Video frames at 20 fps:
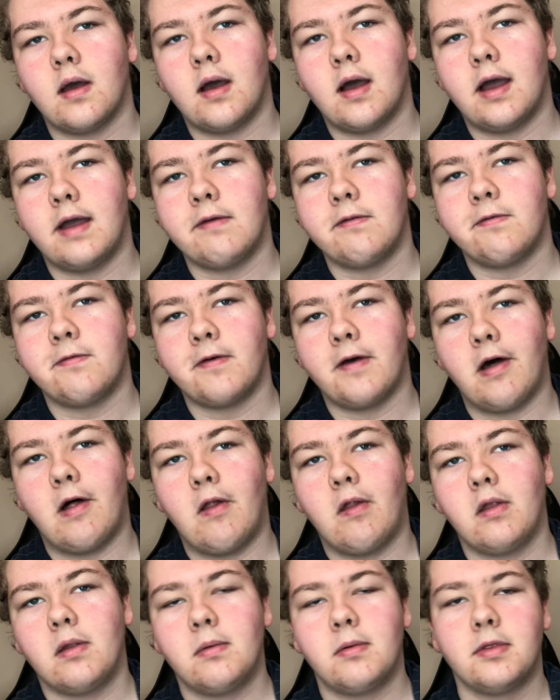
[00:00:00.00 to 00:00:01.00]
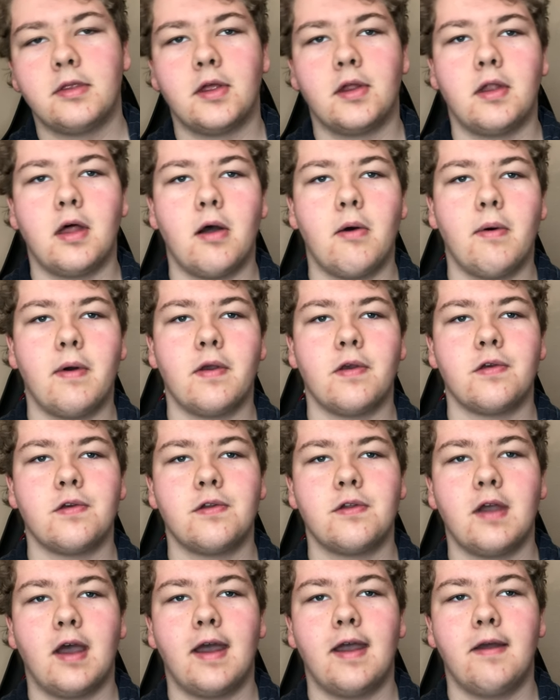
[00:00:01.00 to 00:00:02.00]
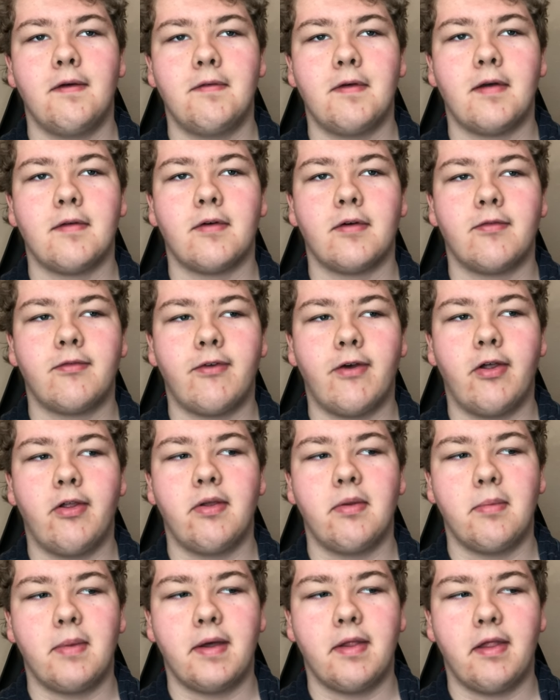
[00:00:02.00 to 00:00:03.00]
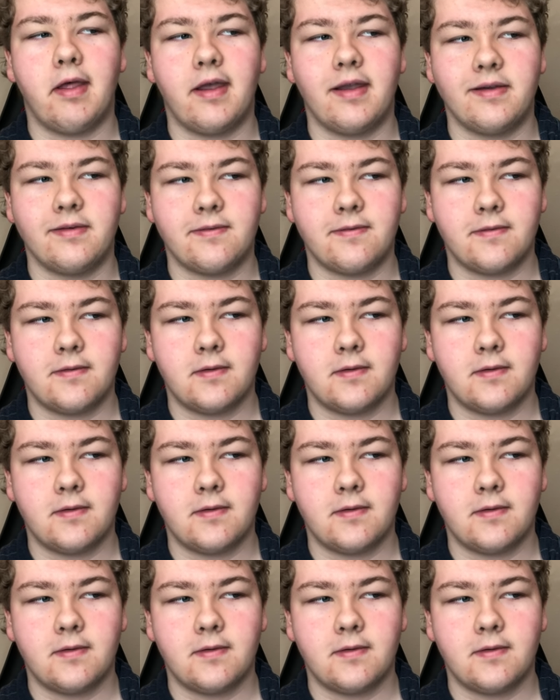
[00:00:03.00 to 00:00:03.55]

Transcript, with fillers: I felt the lowest I have ever felt in my life.